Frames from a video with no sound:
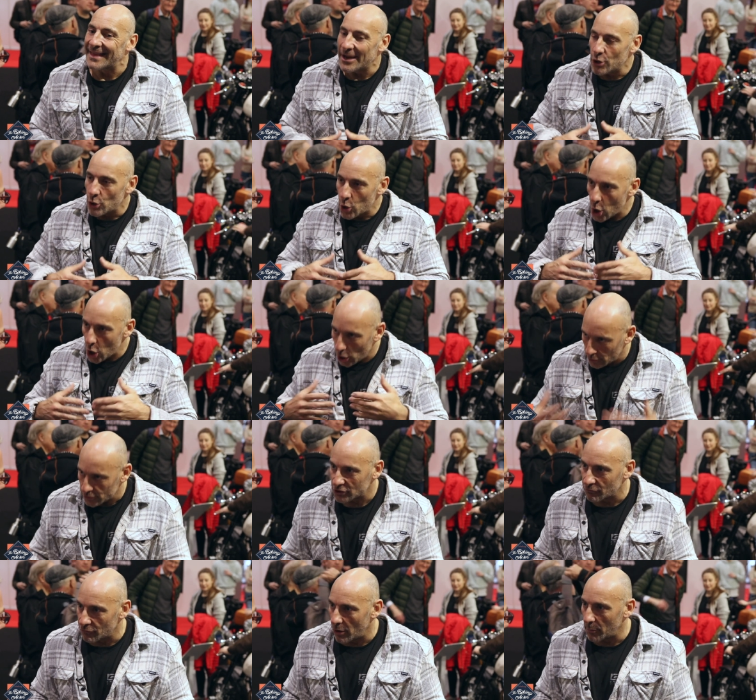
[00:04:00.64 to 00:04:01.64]
then you learn
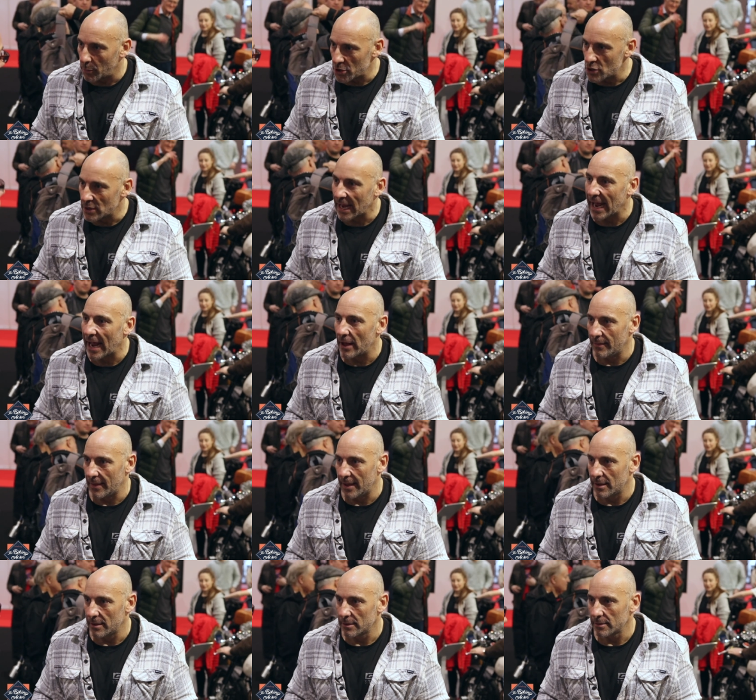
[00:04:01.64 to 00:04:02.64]
to ride when you get out
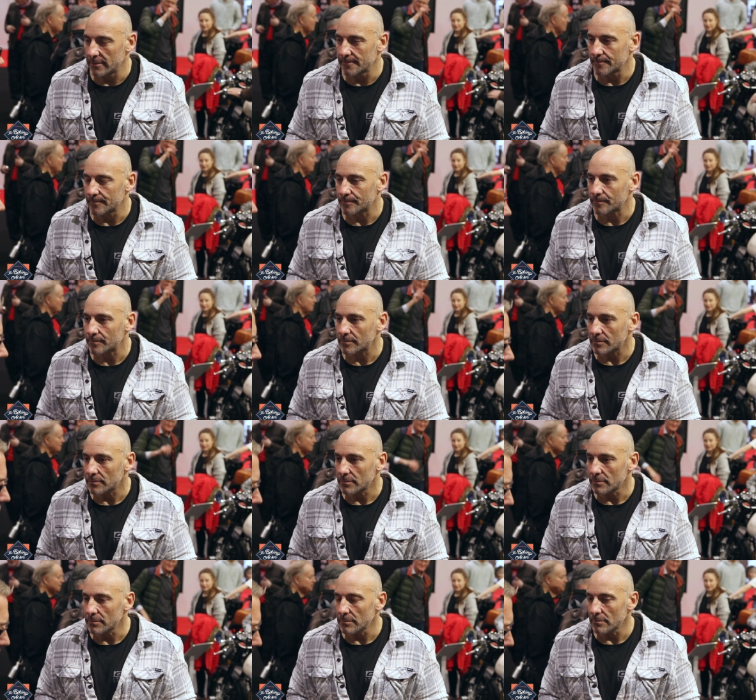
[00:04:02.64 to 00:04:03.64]
there. But it gives you a new
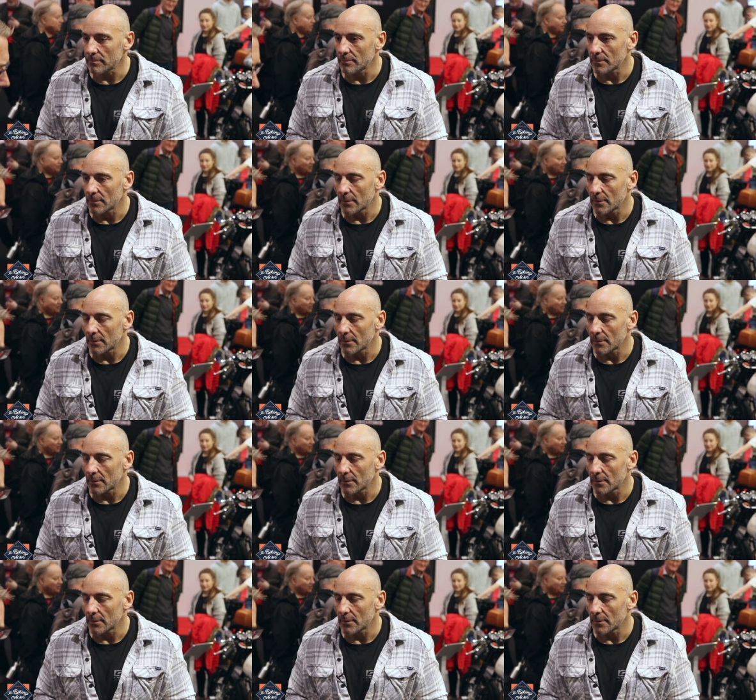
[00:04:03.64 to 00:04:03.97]
uh, perspective